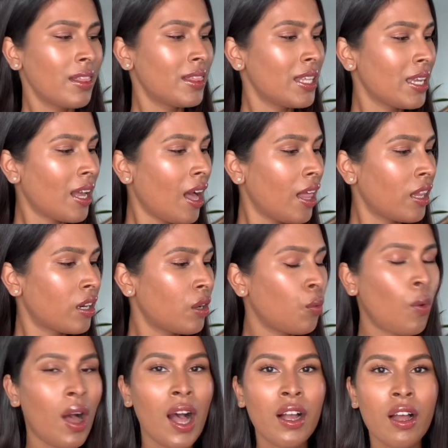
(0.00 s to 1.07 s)
B-Color
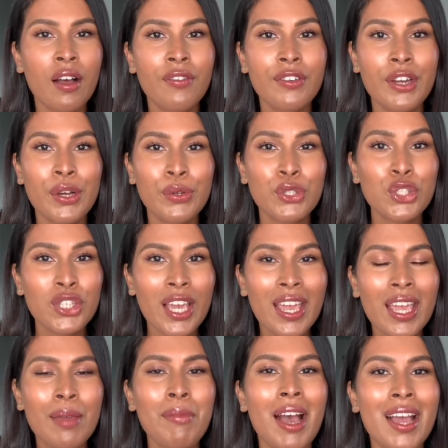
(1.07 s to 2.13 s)
Walk of No Shame.